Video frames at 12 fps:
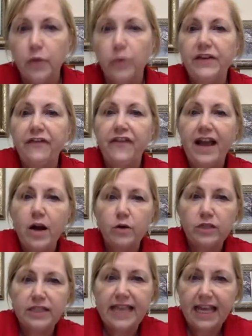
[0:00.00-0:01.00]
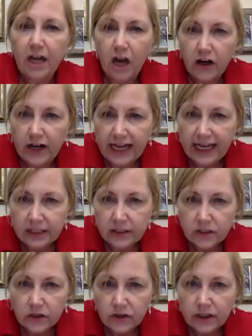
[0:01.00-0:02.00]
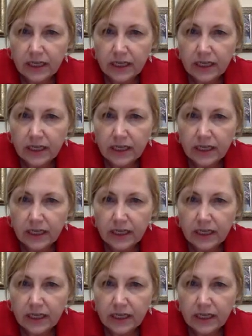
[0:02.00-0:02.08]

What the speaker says: We found that our answer,